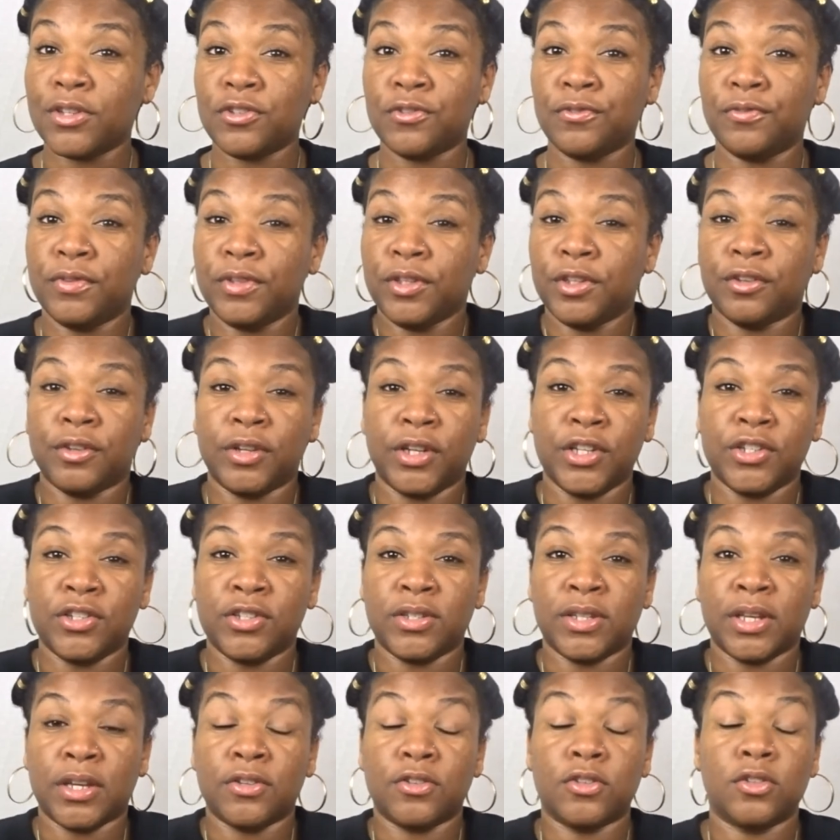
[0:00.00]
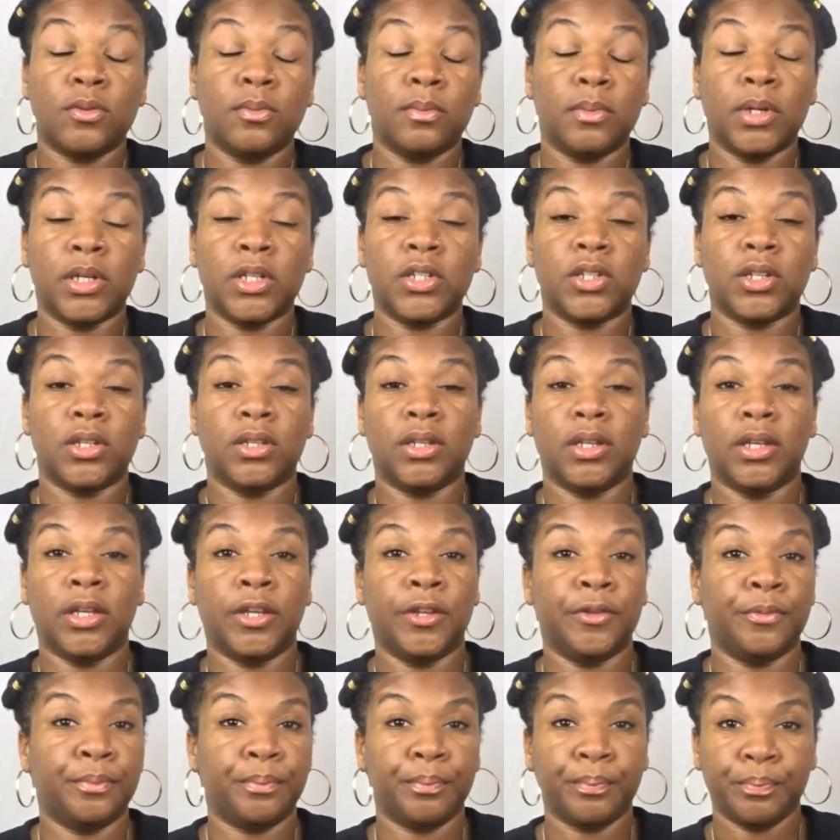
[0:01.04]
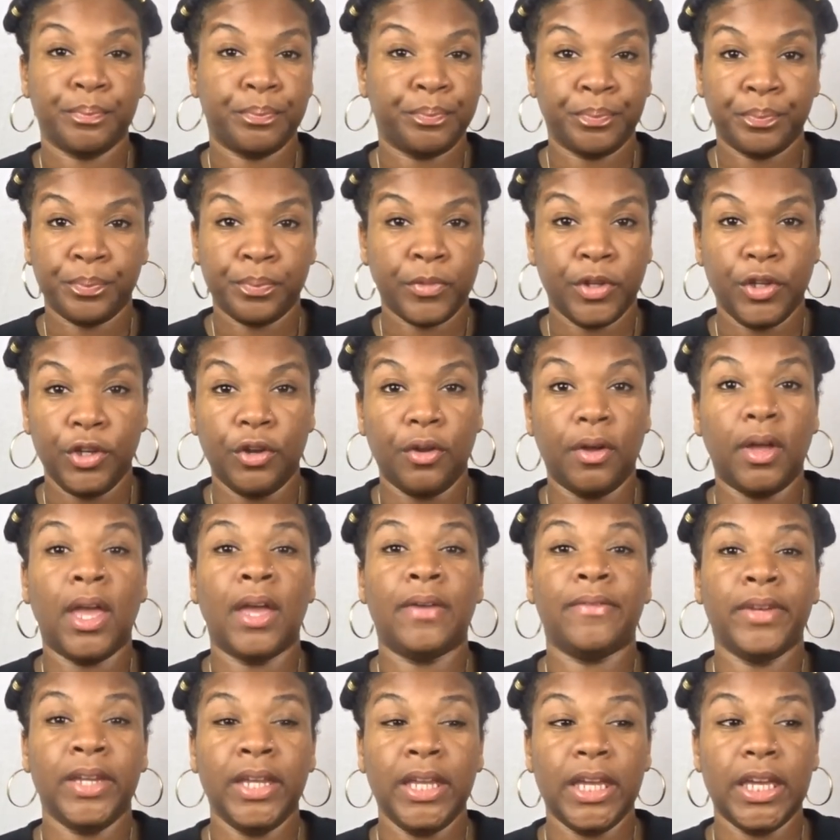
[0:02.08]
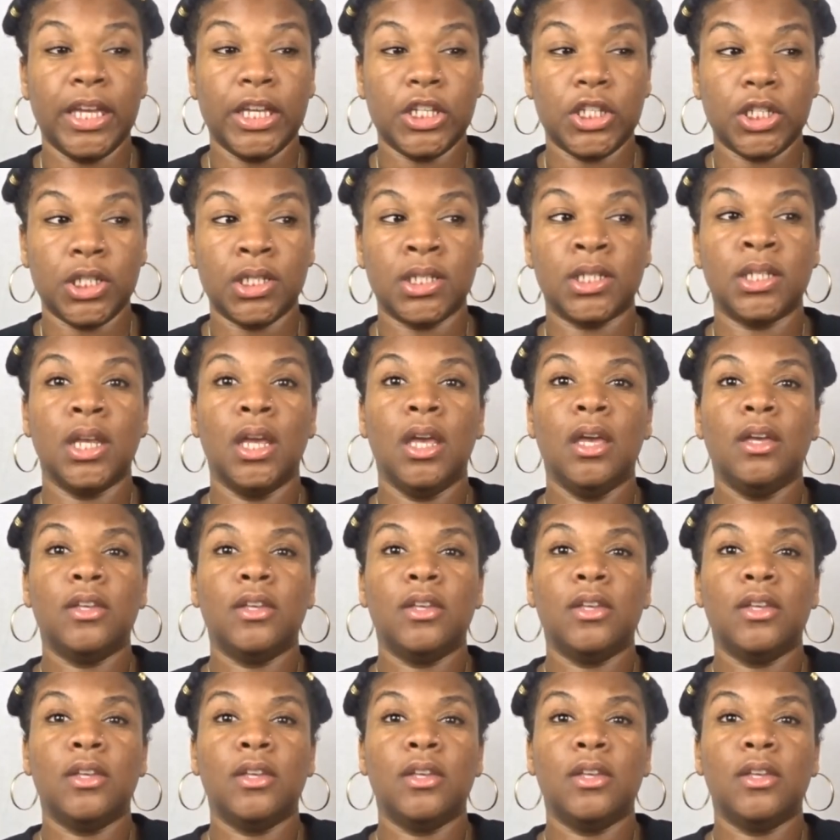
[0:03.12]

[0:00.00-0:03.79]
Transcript: to fleek your edges out too much, and then you don't have any edges.